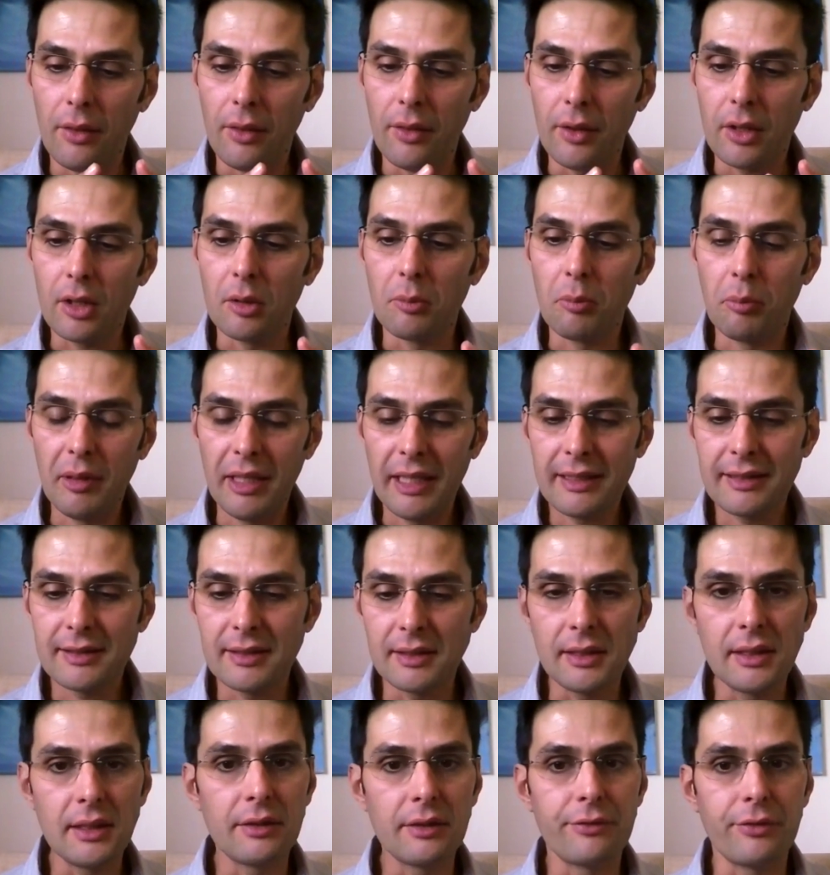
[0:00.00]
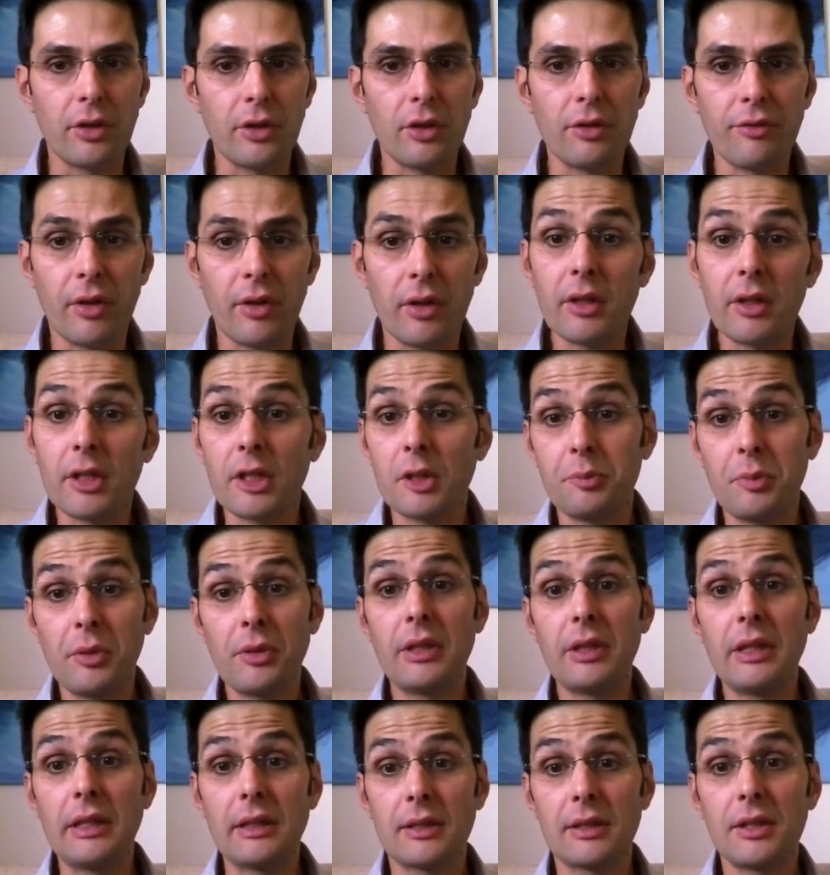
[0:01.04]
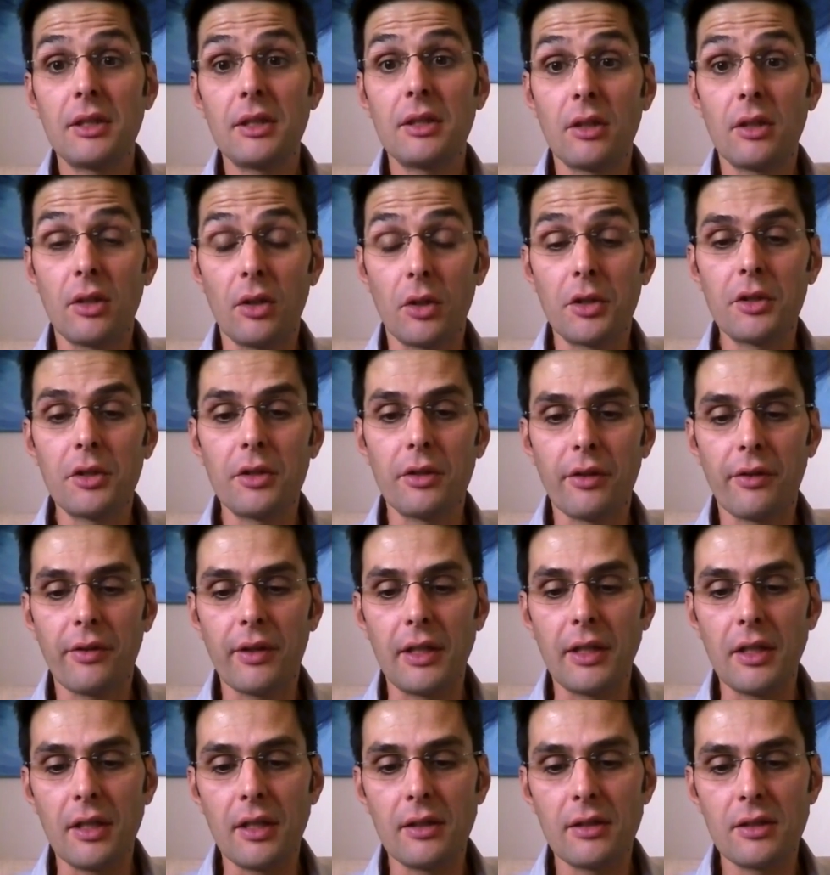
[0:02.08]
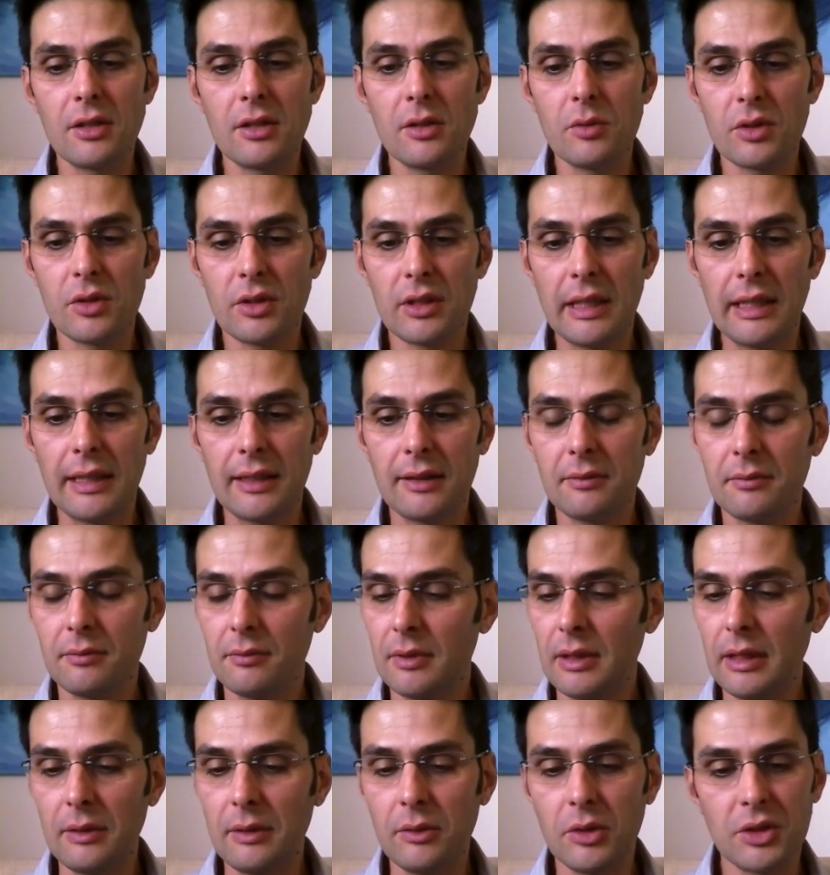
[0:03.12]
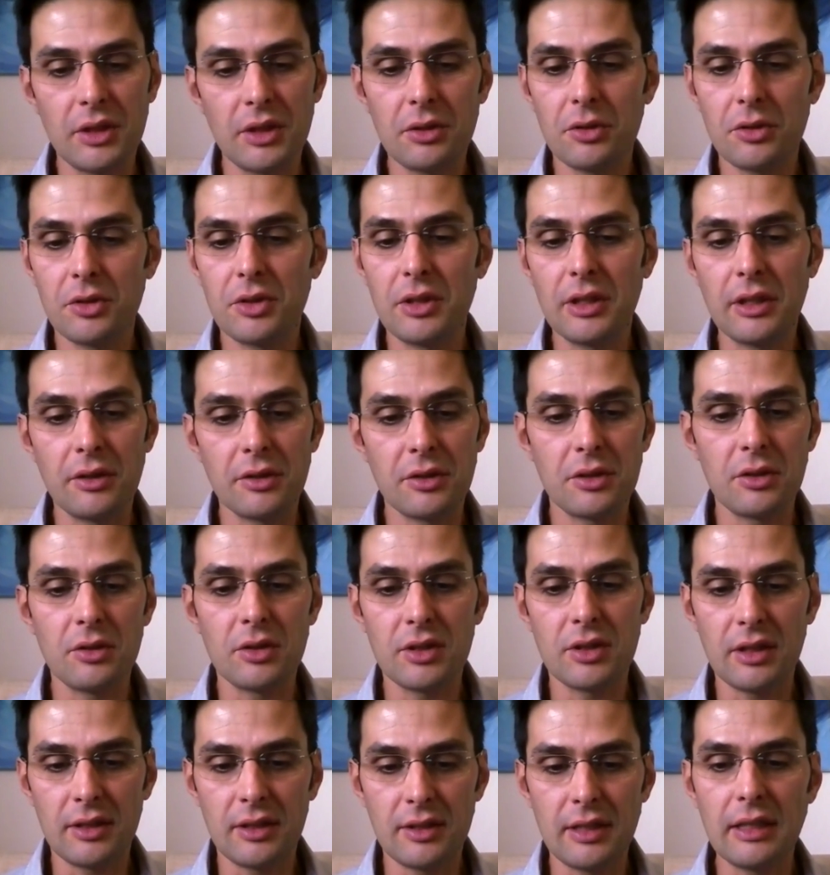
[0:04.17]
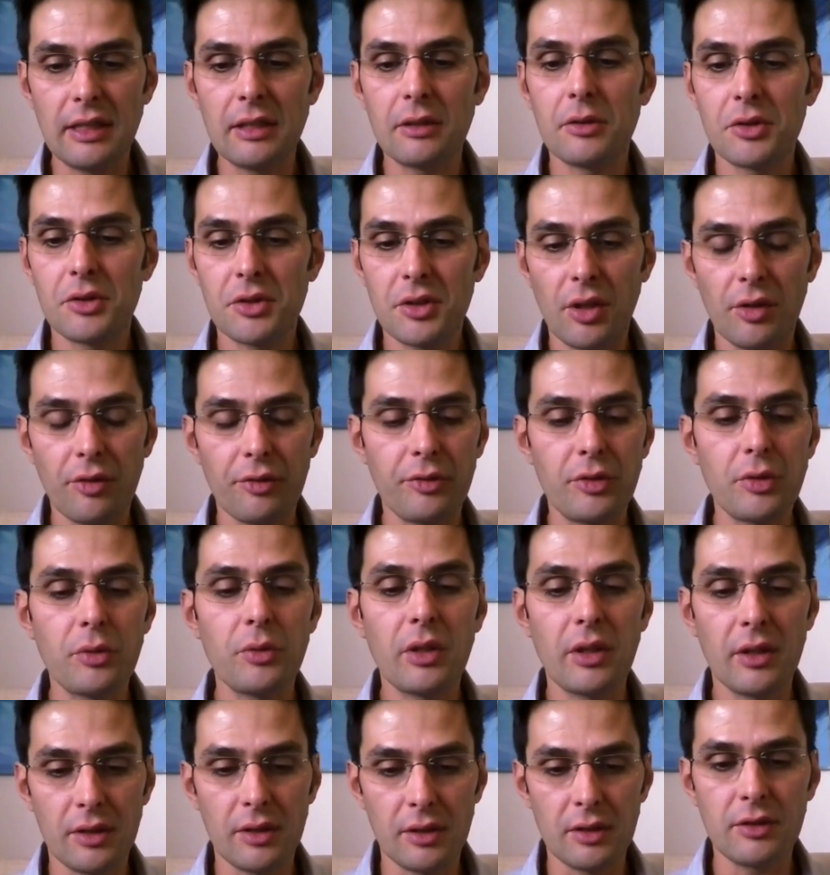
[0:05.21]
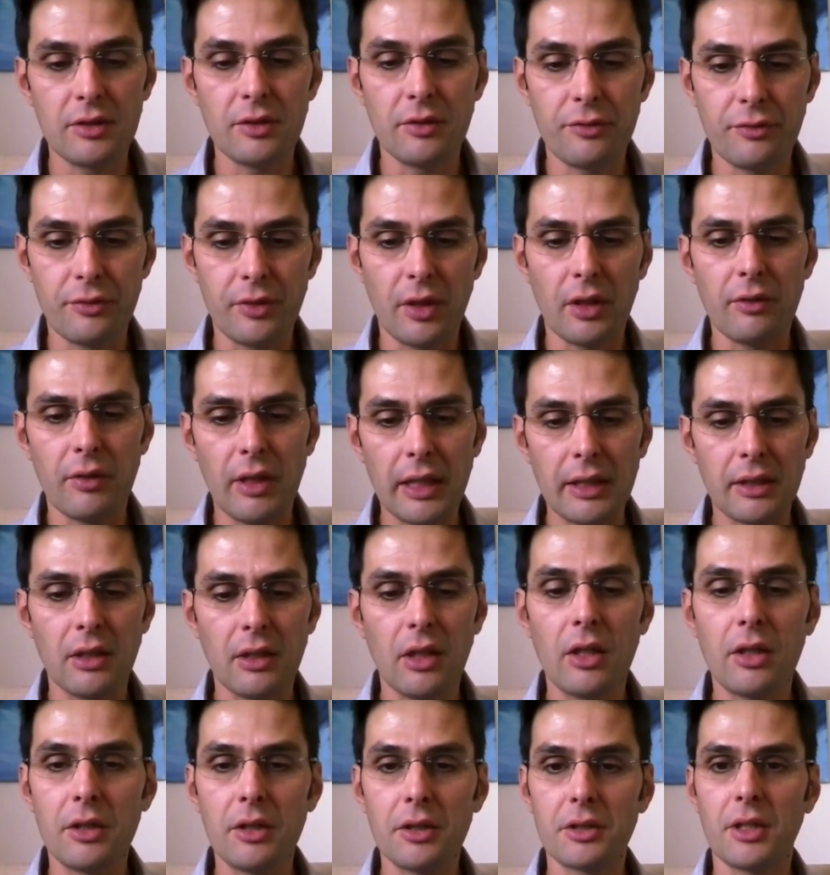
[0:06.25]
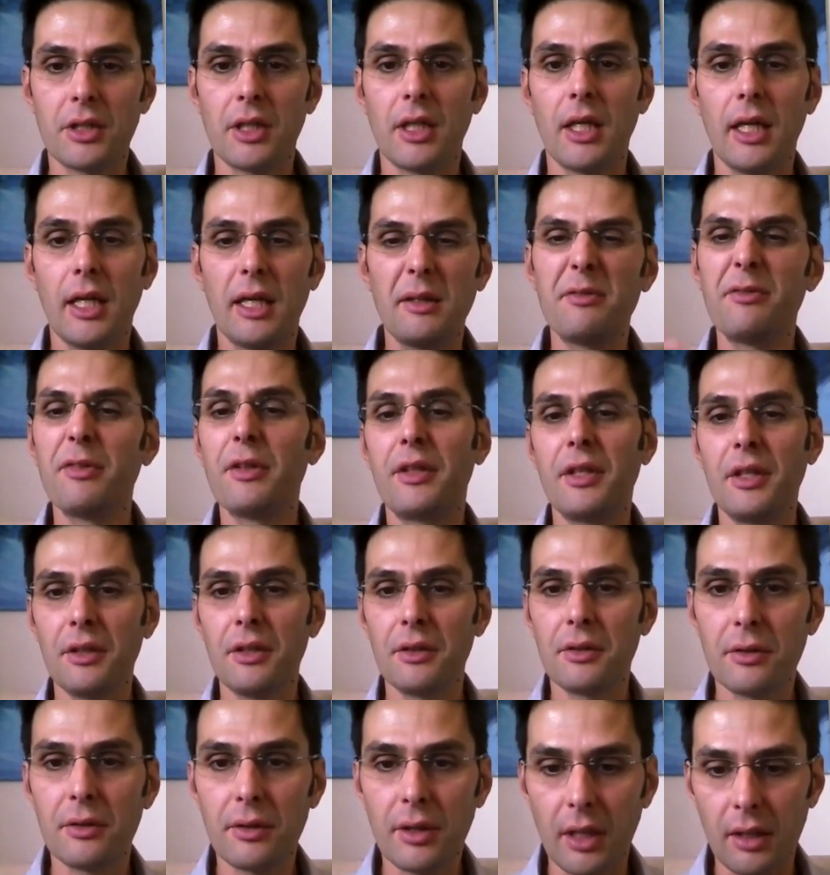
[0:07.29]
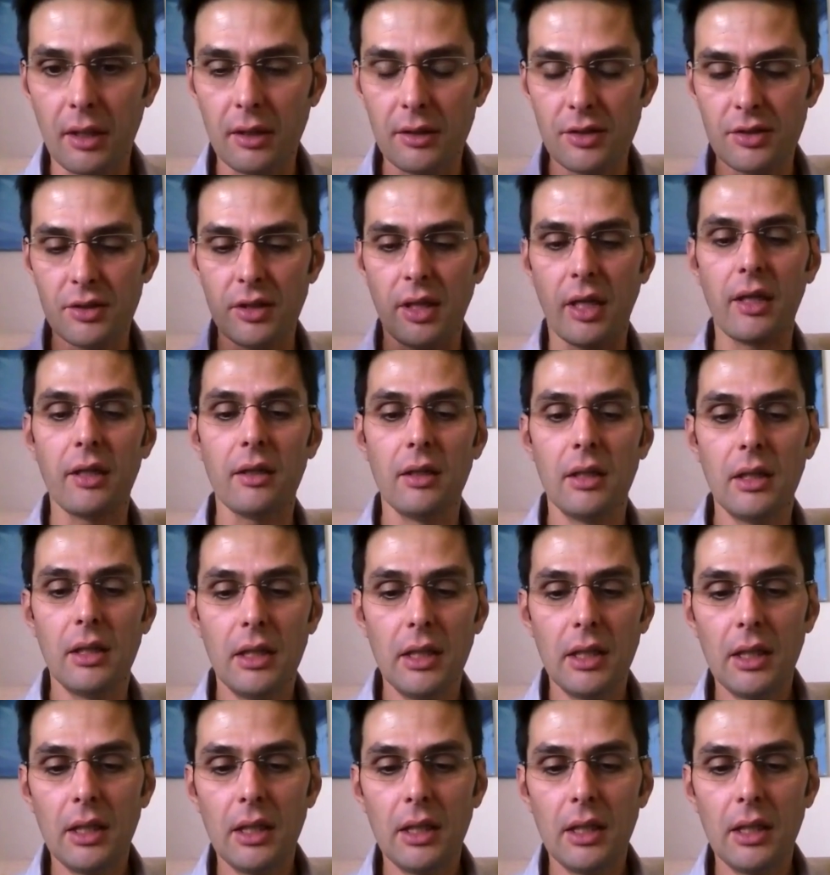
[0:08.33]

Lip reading: complexity of our experience here on Earth, and she was like, it was interesting because she was seeing herself doing it for like large kind of amphitheater kind of style